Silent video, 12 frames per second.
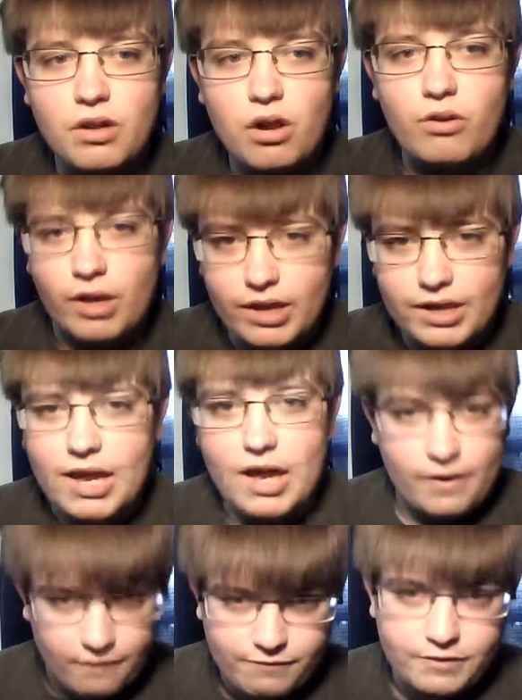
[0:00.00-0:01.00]
okay,
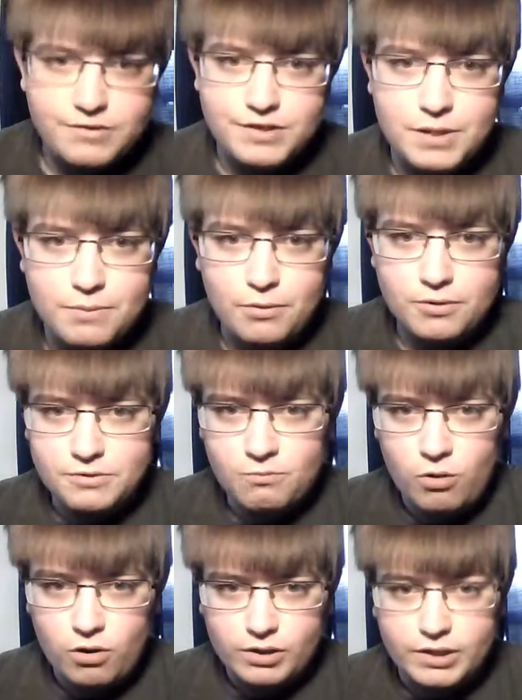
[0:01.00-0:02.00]
yeah, if you see a person
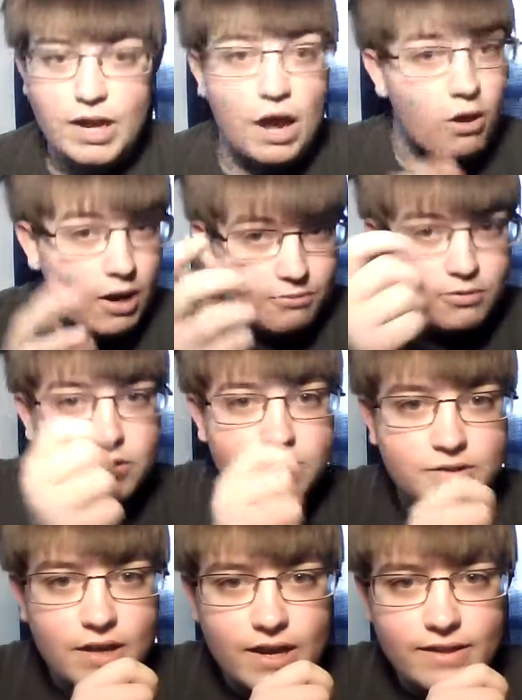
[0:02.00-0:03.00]
walking. Now, I will
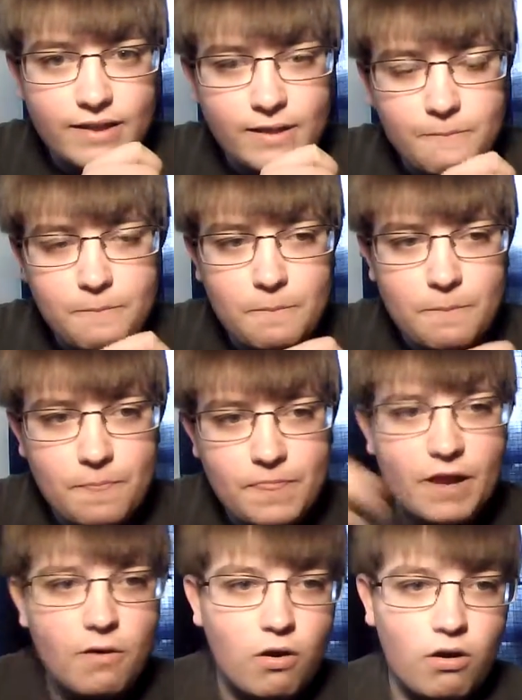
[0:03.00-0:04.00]
say that
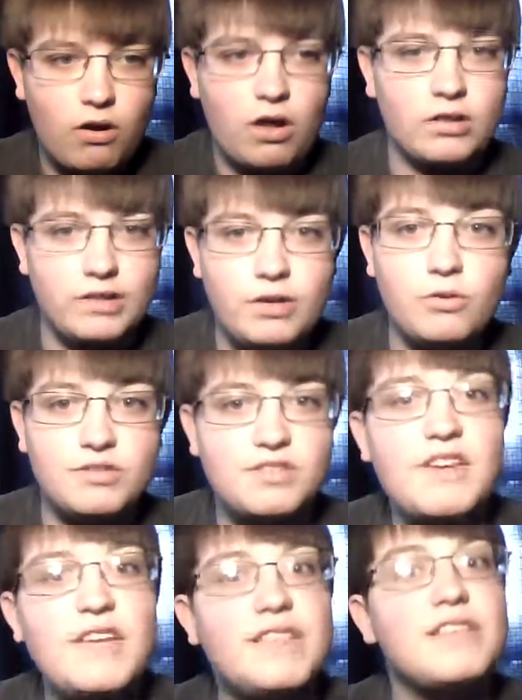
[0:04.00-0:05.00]
you'll
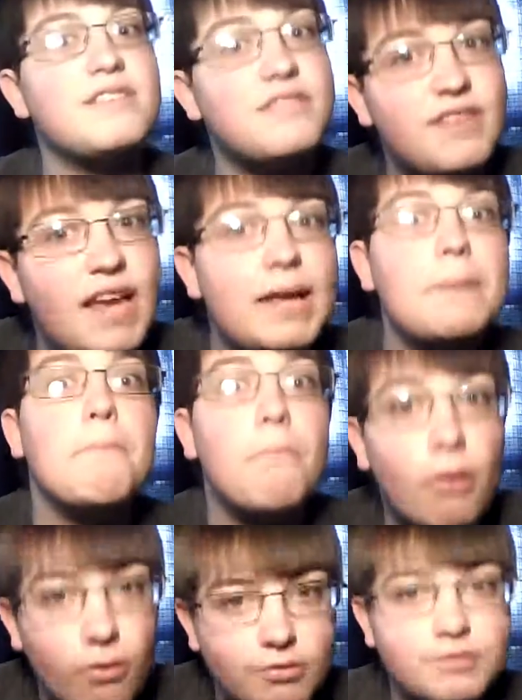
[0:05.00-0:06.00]
see the same
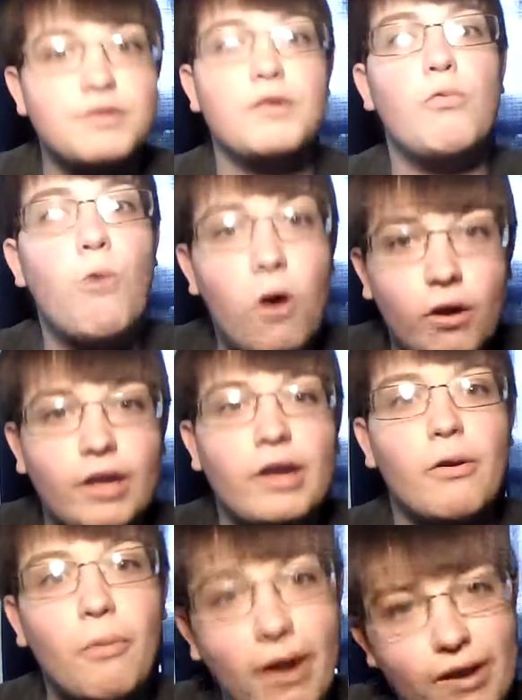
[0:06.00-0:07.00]
person walking
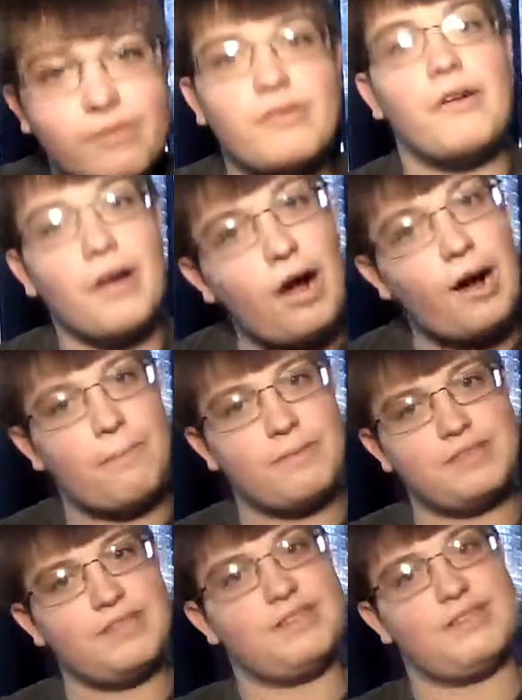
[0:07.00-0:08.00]
around on
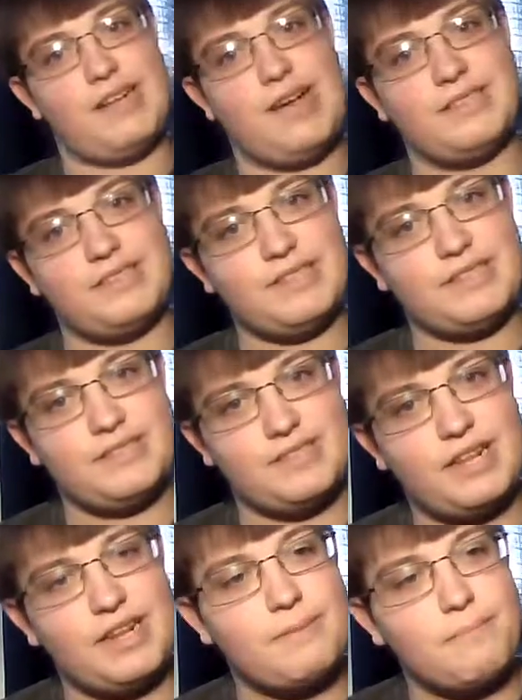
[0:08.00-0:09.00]
opposite sides of the
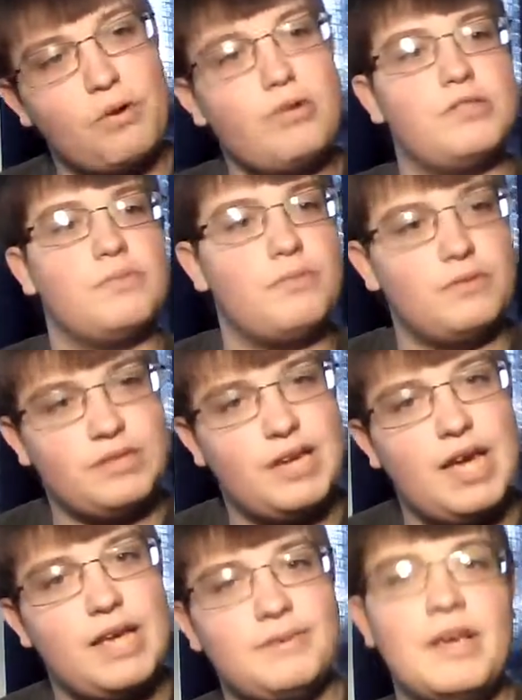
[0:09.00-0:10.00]
city multiple
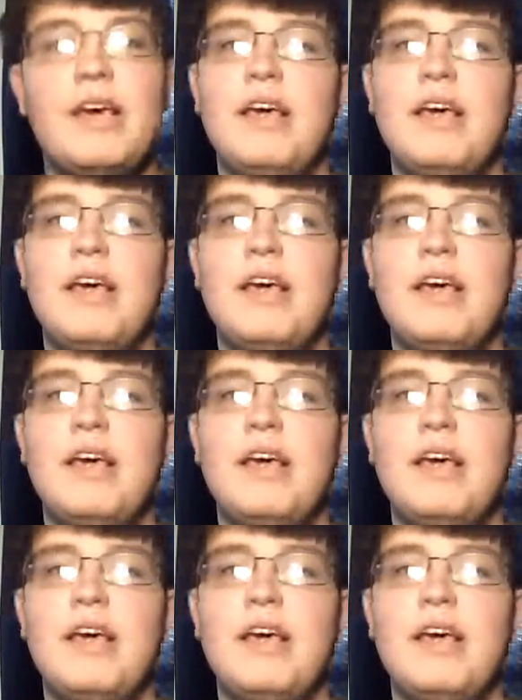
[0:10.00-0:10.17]
times.